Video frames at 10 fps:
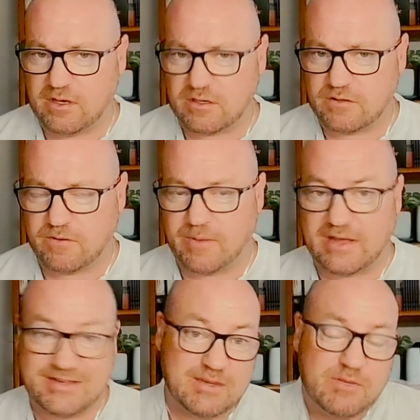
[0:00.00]
can talk
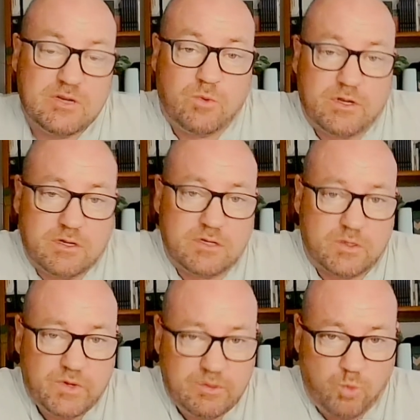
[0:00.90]
about, similar to what you can do
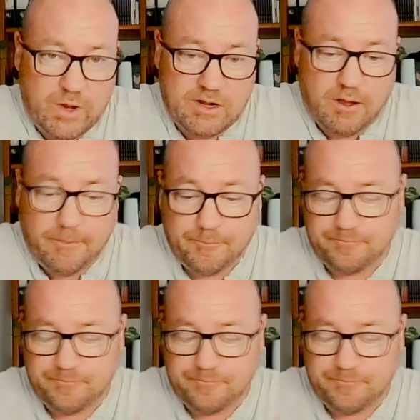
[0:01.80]
with OneNote.